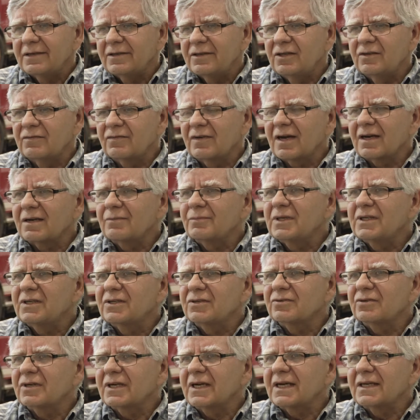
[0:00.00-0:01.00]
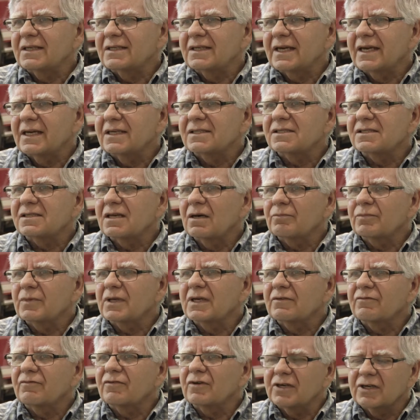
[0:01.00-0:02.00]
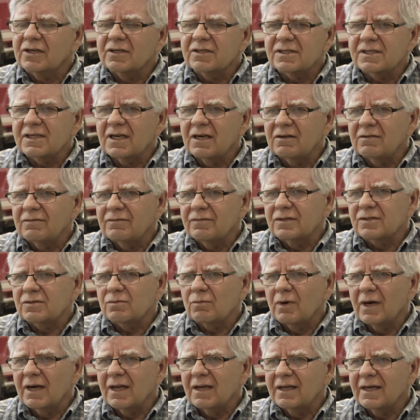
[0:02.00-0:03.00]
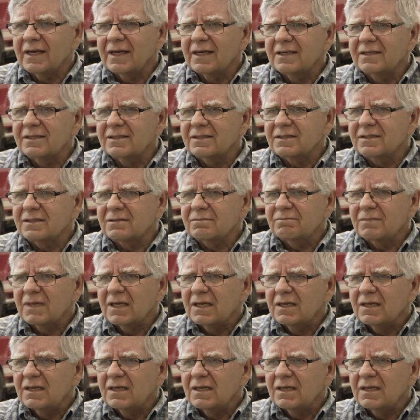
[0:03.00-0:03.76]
You've gotta be doing it to get something for yourself as well as